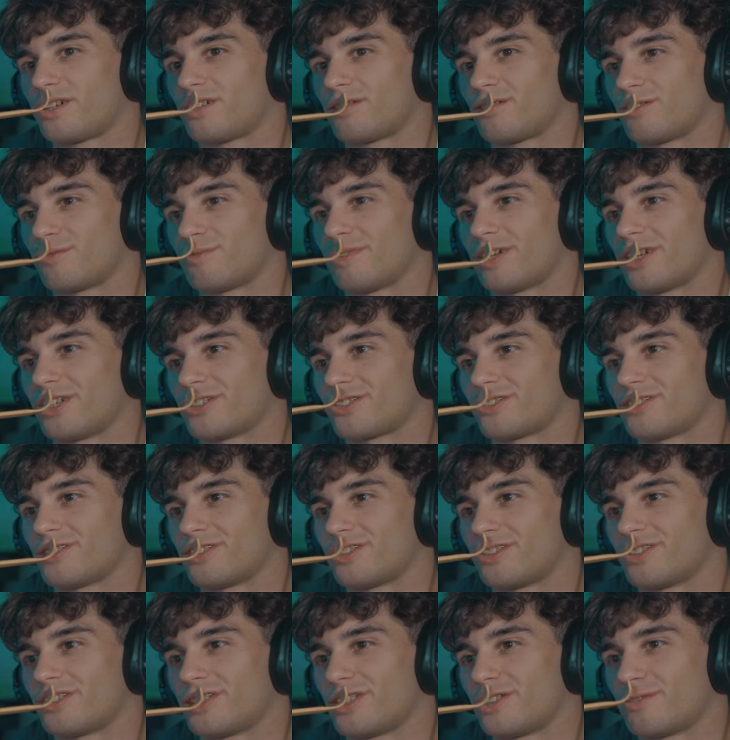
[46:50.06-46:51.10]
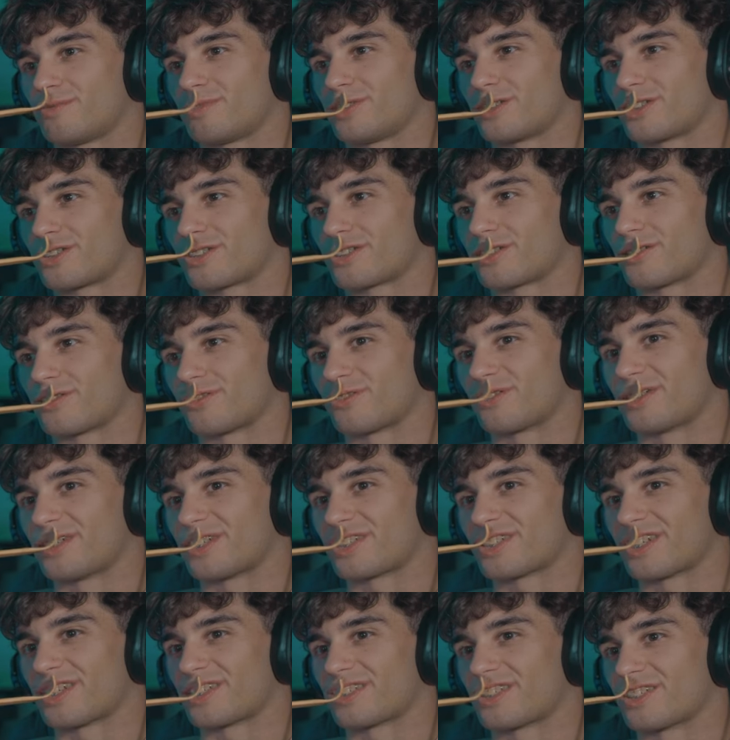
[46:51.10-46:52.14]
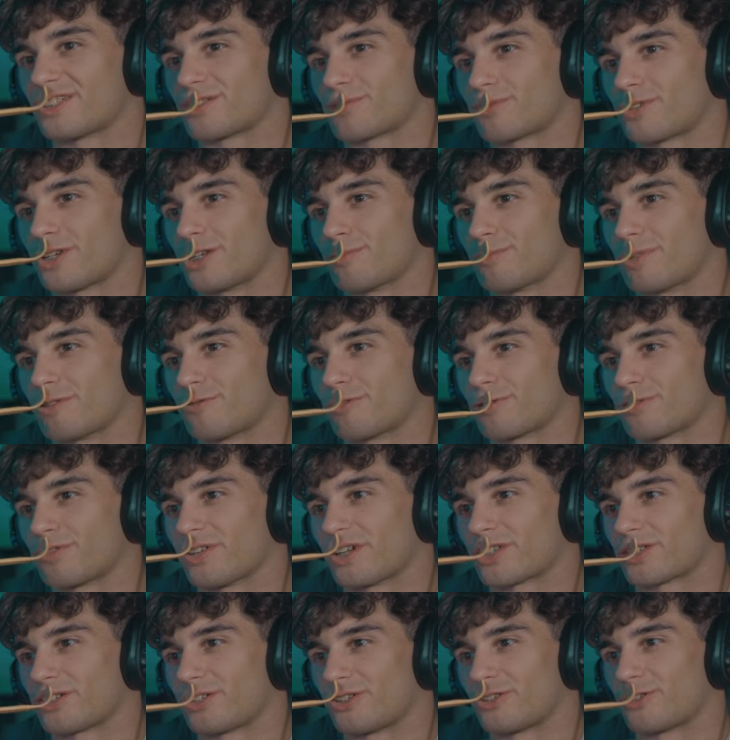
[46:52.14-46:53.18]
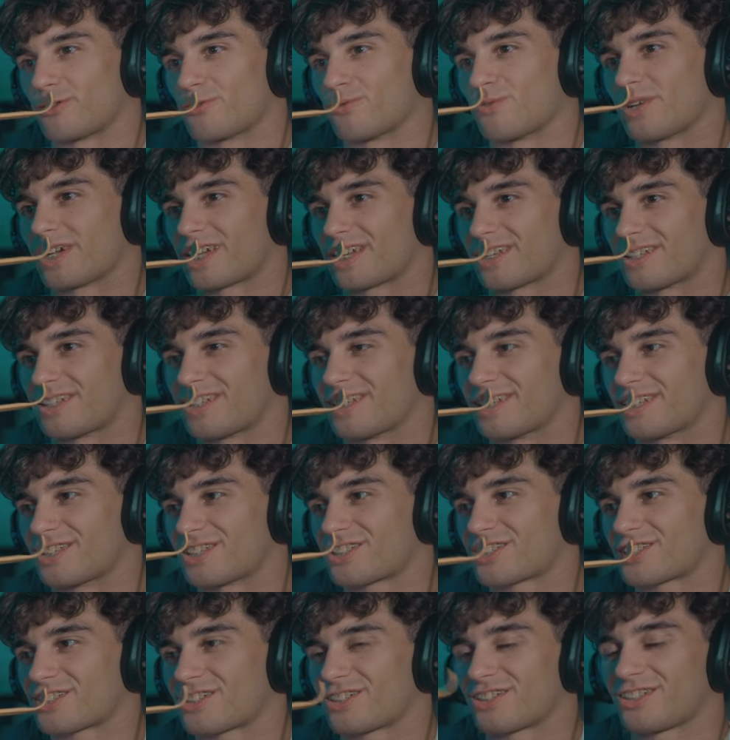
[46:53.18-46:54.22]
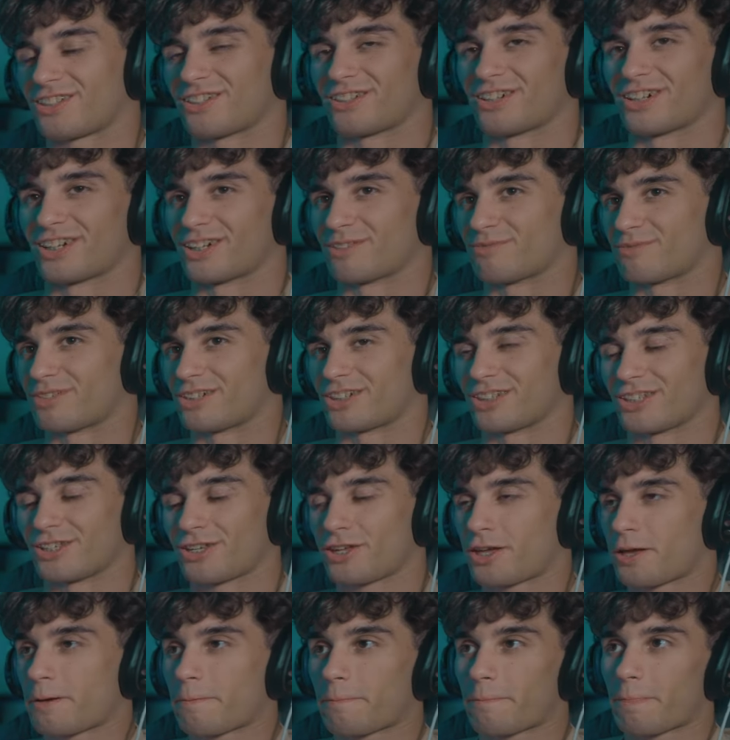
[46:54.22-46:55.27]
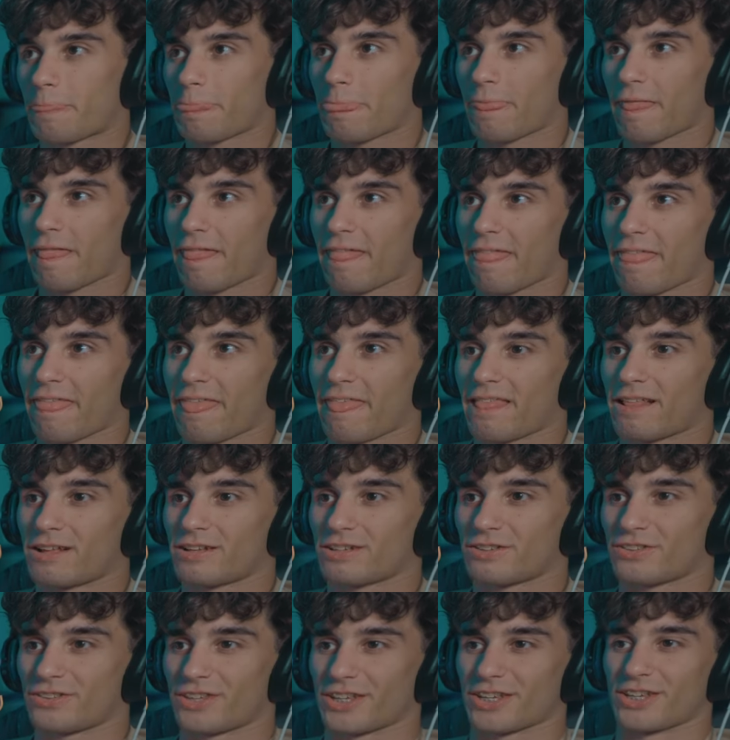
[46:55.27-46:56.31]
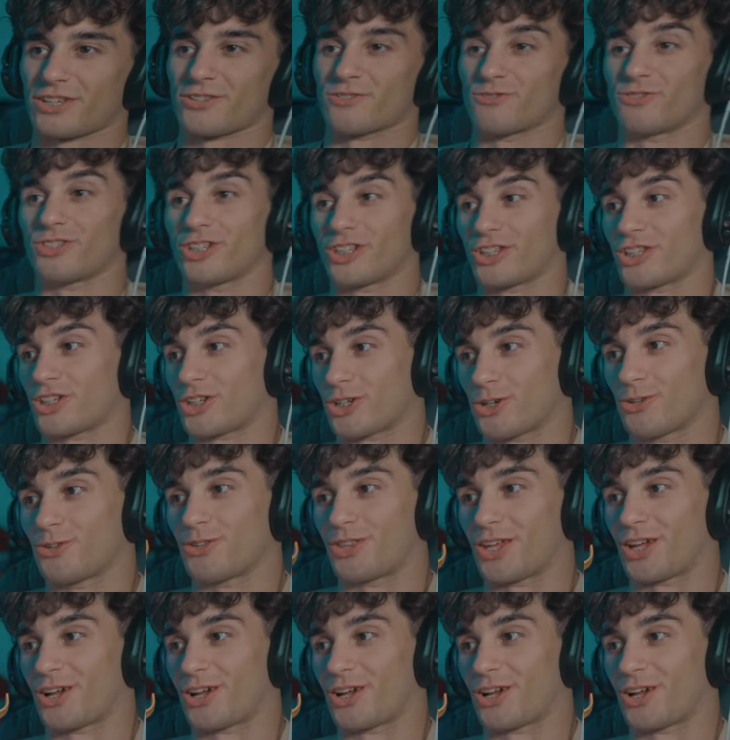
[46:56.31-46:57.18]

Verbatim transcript: Advantage you to the deepest recesses where you may reflect on your wickedness. Alright, buddy. I think you need to go there.